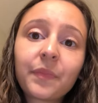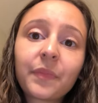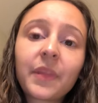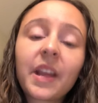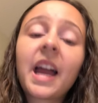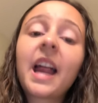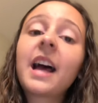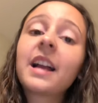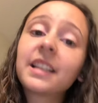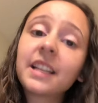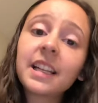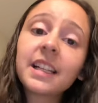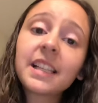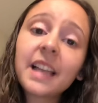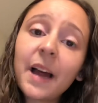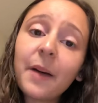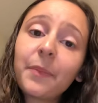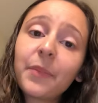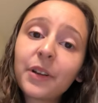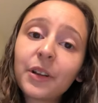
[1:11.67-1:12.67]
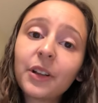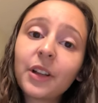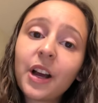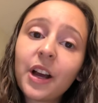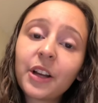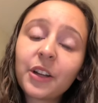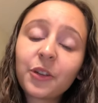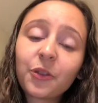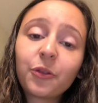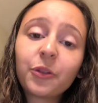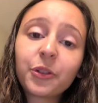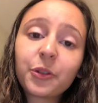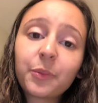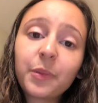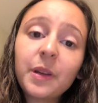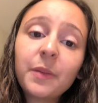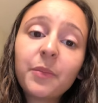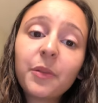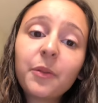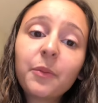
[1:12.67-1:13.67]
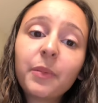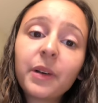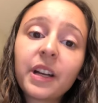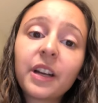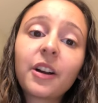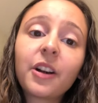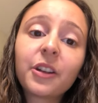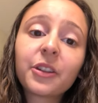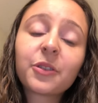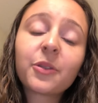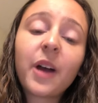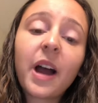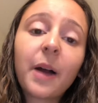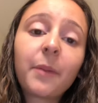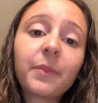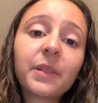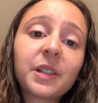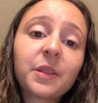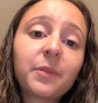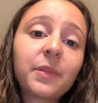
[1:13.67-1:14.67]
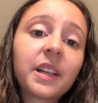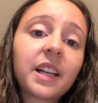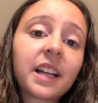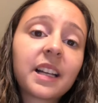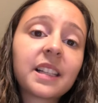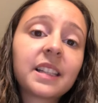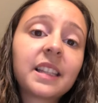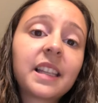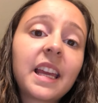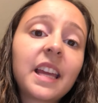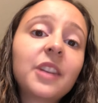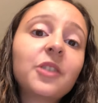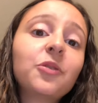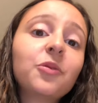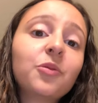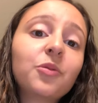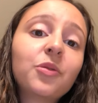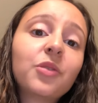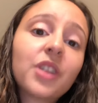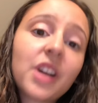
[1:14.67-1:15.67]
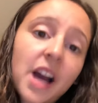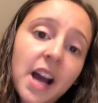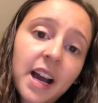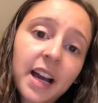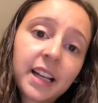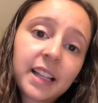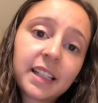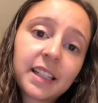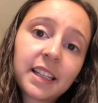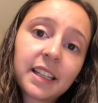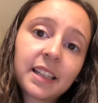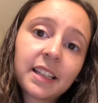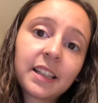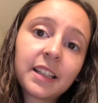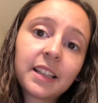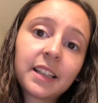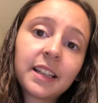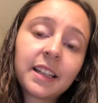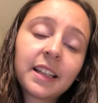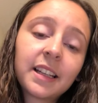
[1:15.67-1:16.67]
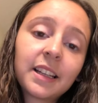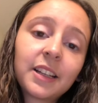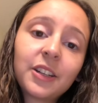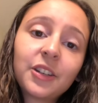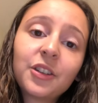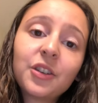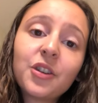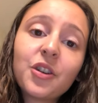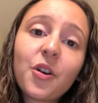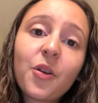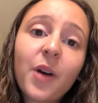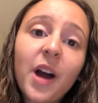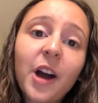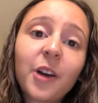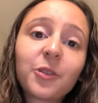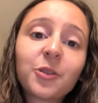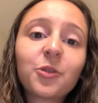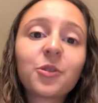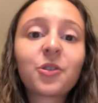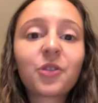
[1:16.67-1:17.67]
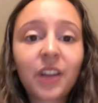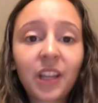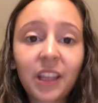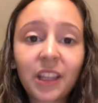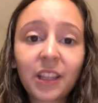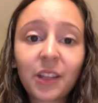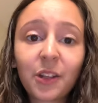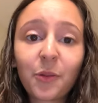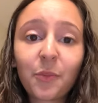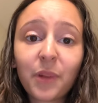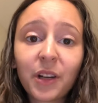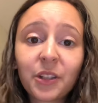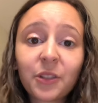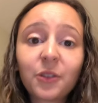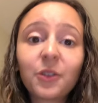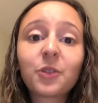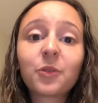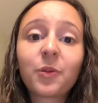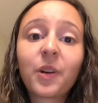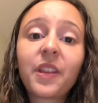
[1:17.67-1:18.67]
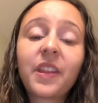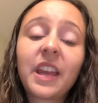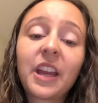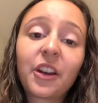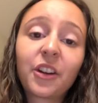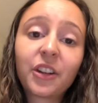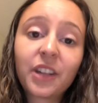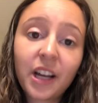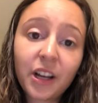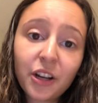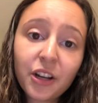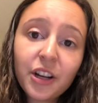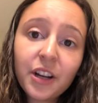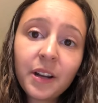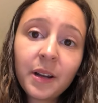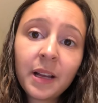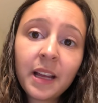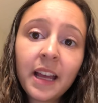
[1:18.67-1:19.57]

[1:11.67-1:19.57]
That does happen a lot in older people, but it also happens because they do not know how to strengthen their muscles when they are younger.